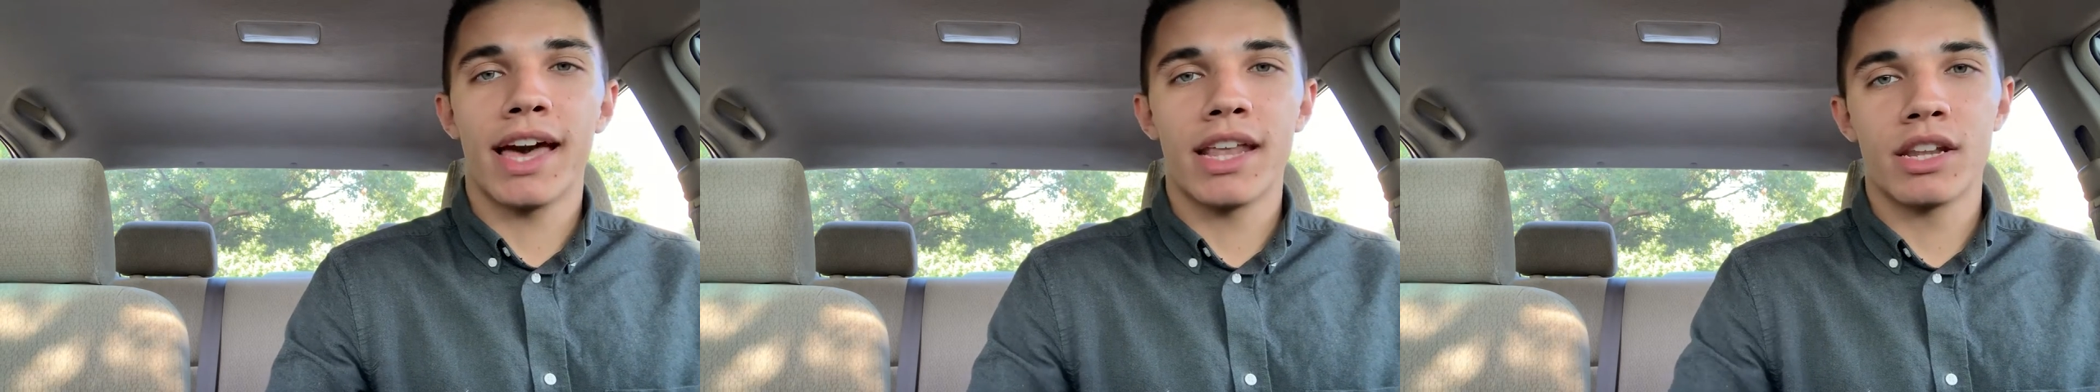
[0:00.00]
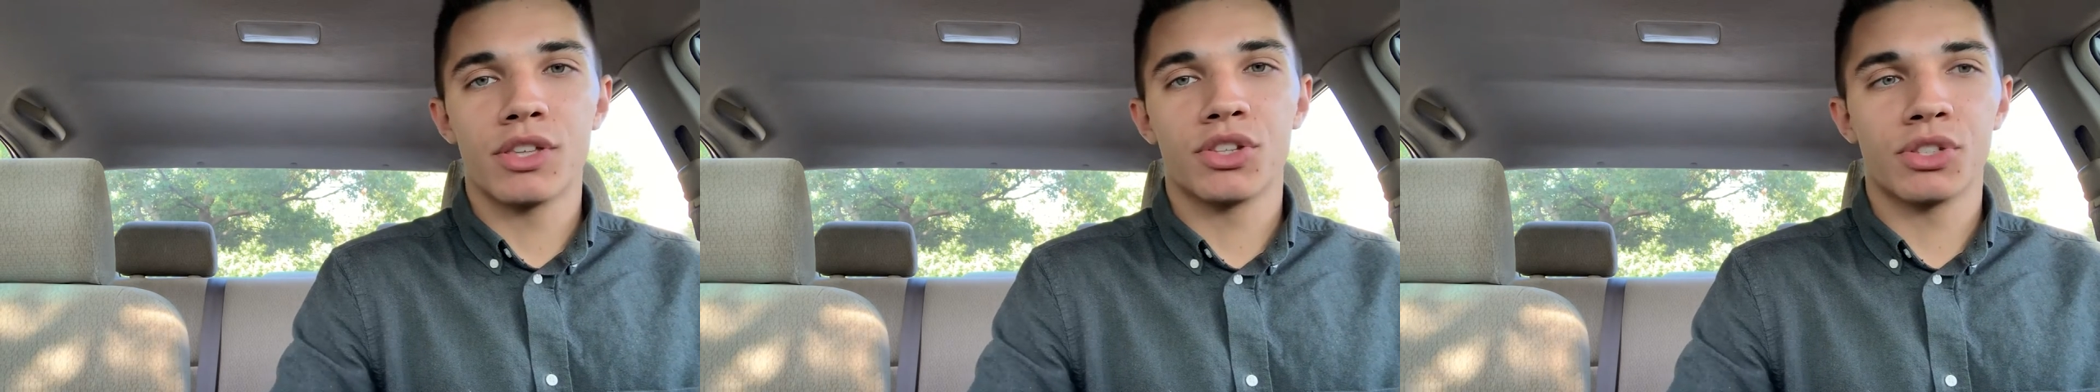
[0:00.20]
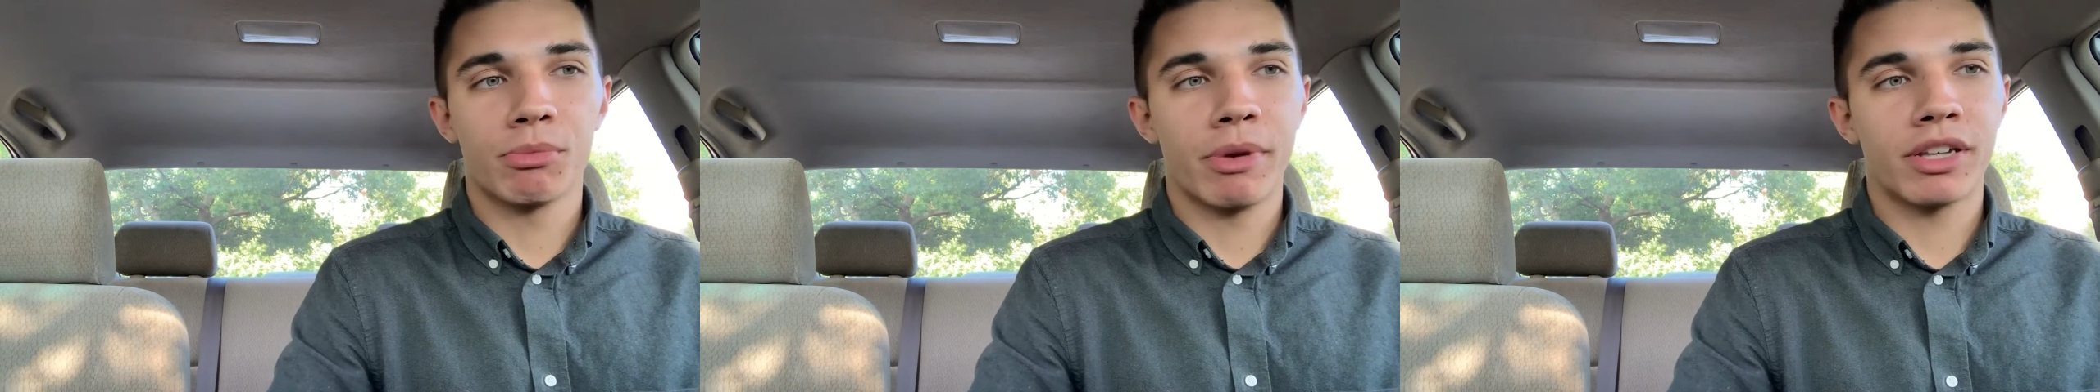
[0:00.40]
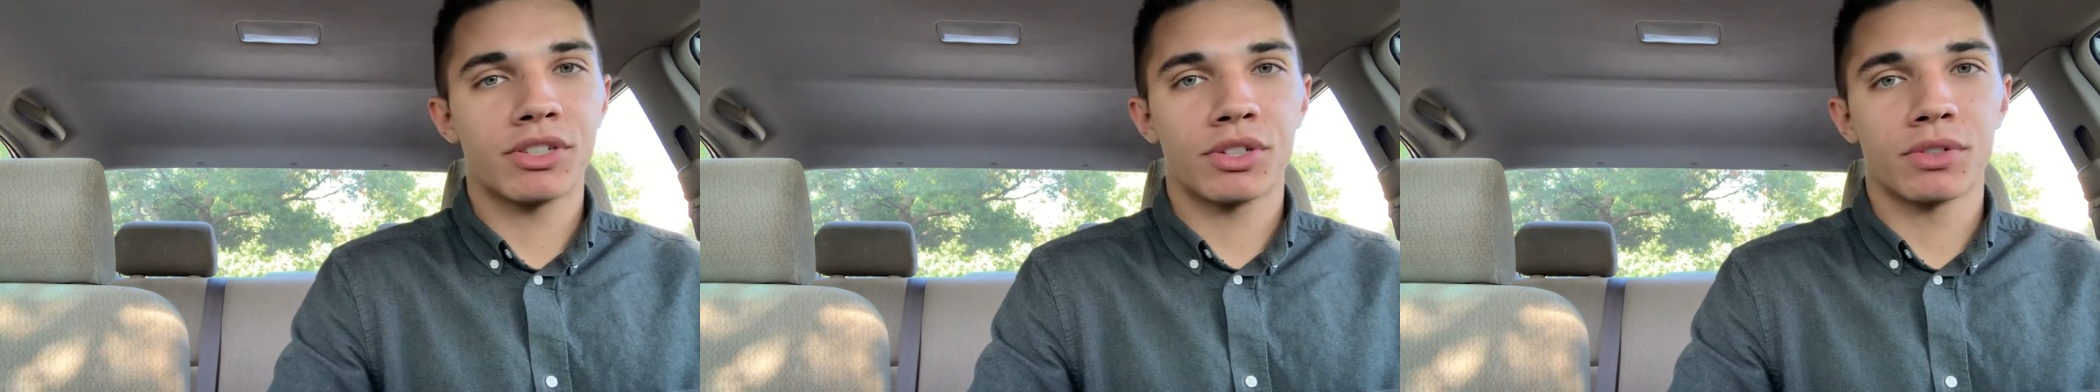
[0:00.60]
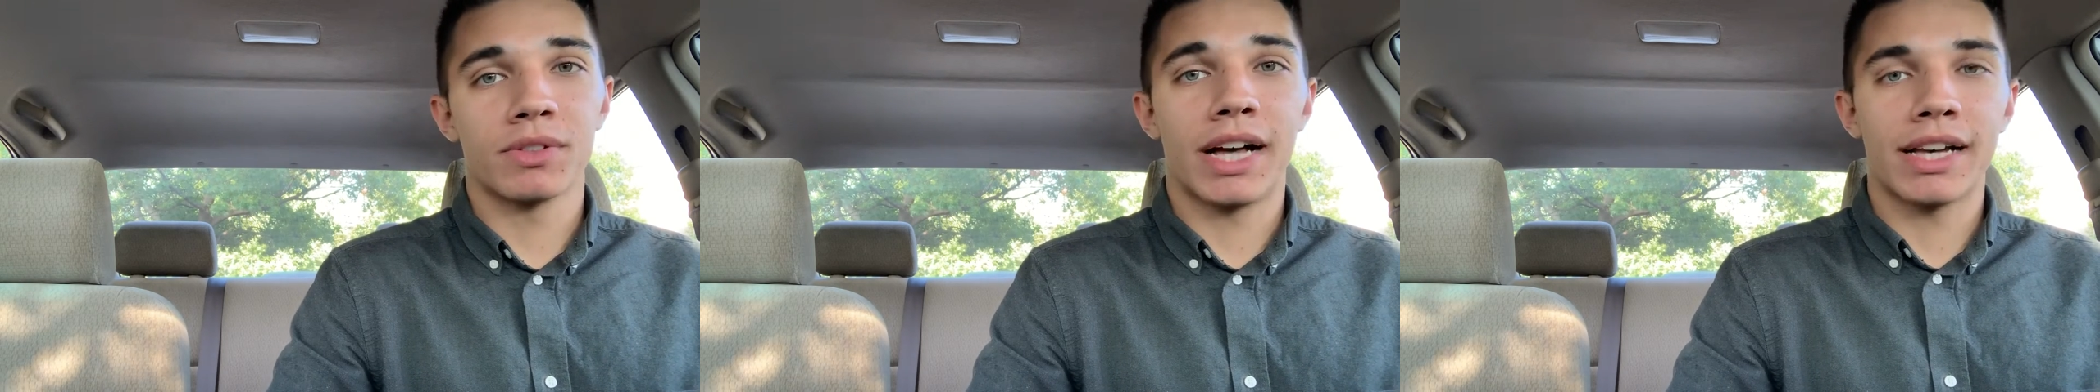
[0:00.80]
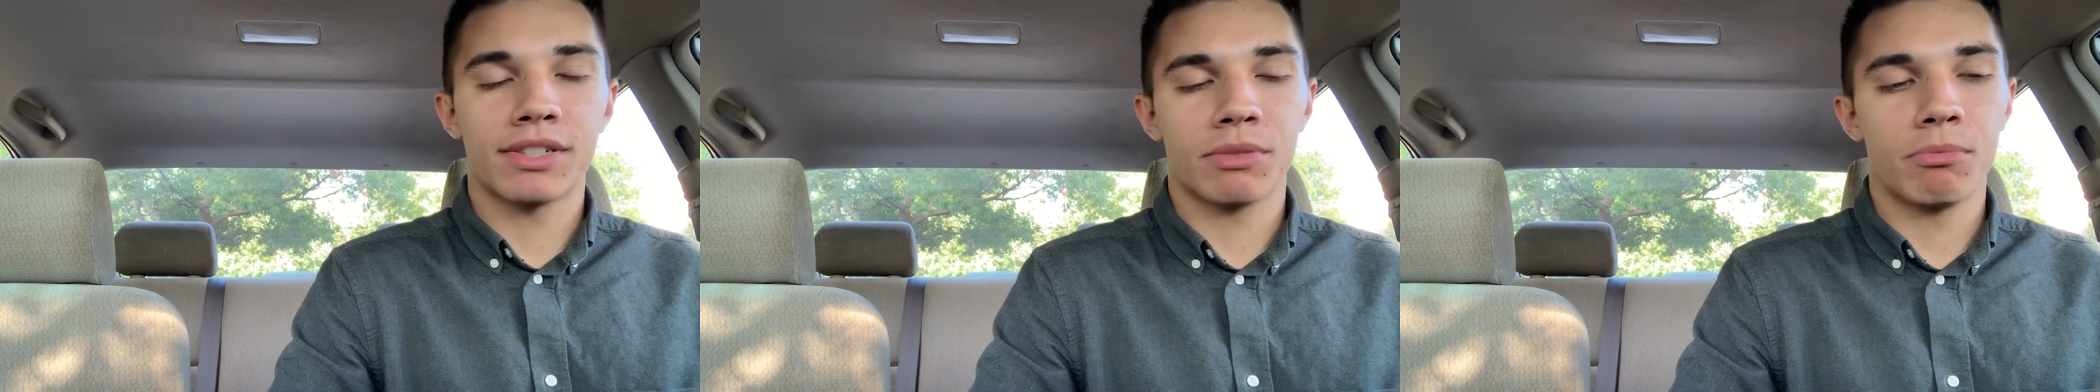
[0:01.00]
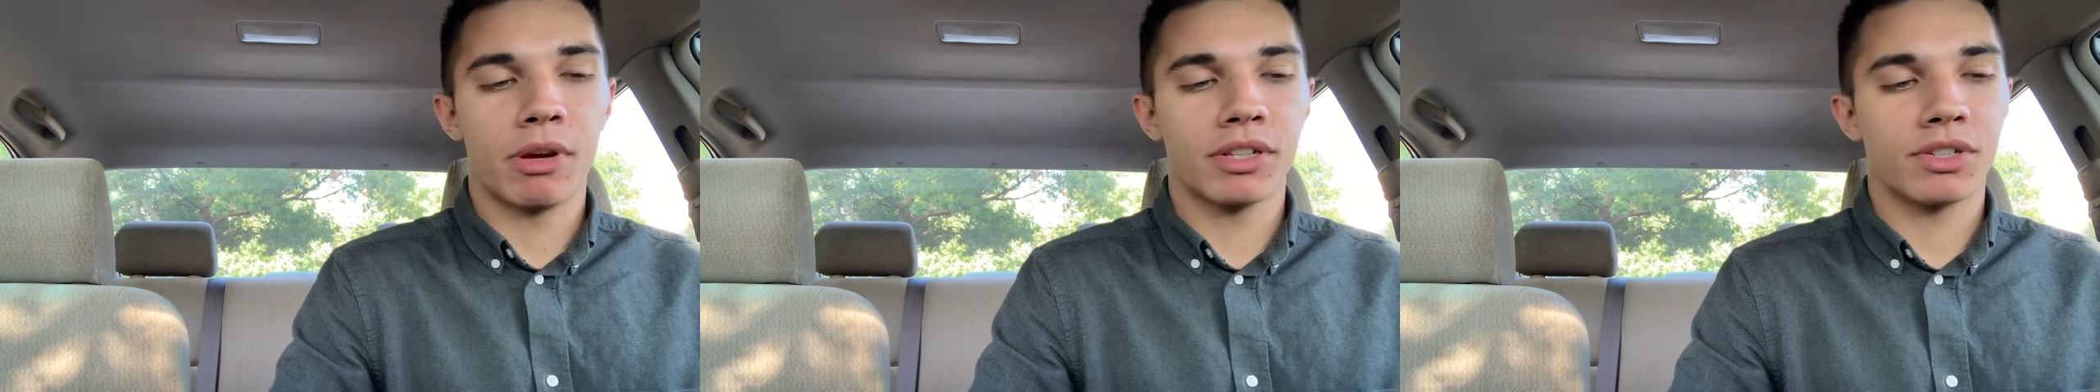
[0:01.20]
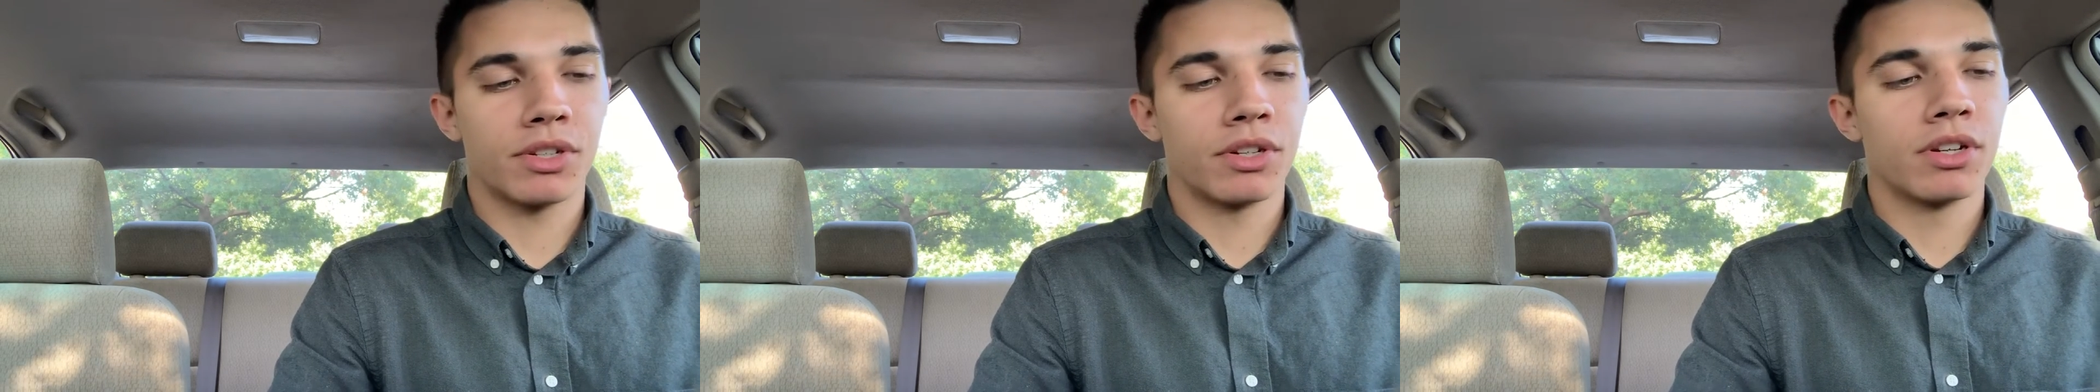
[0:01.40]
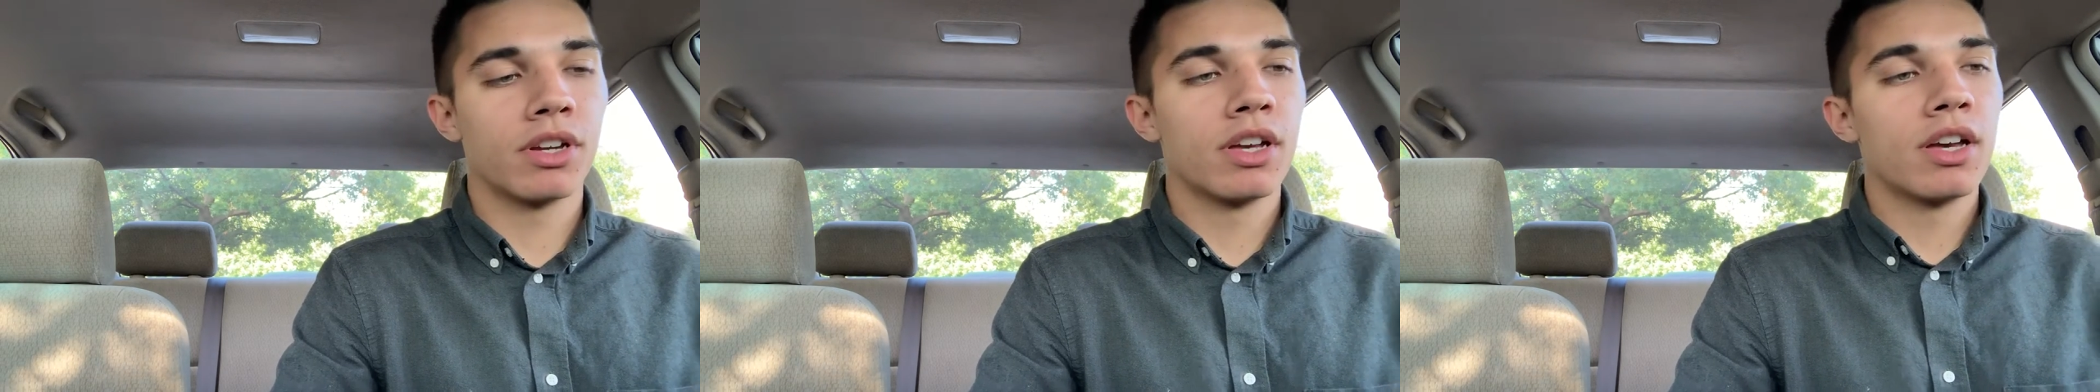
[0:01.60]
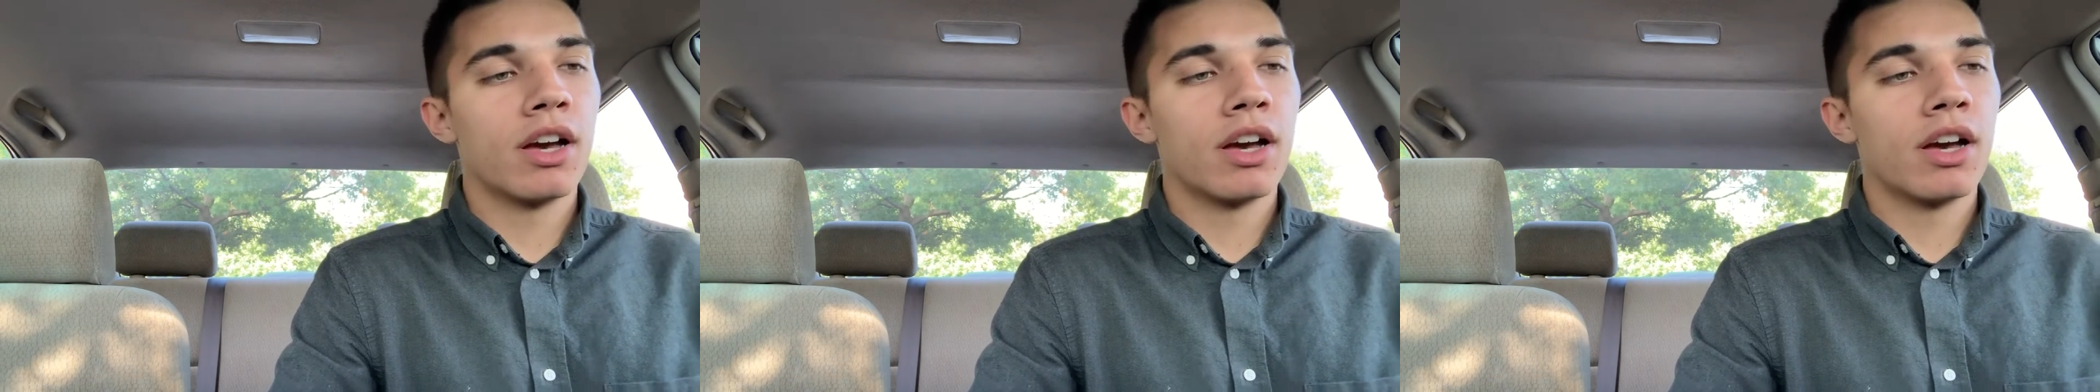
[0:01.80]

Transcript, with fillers: end of the semester last semester.